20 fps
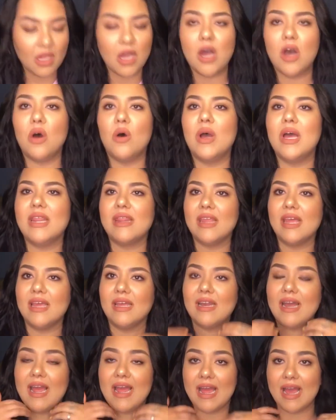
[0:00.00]
Oh, and
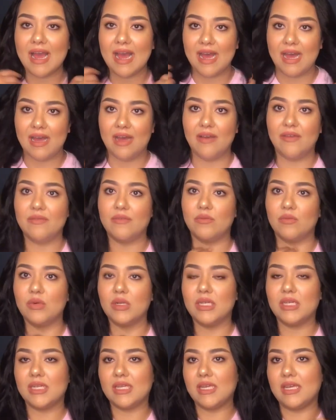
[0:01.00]
then I have
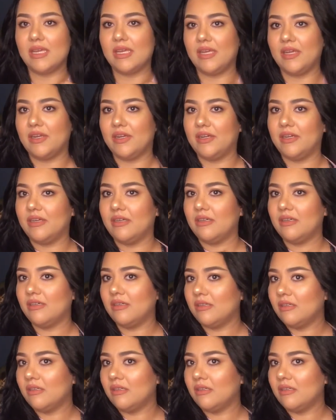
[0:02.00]
one here.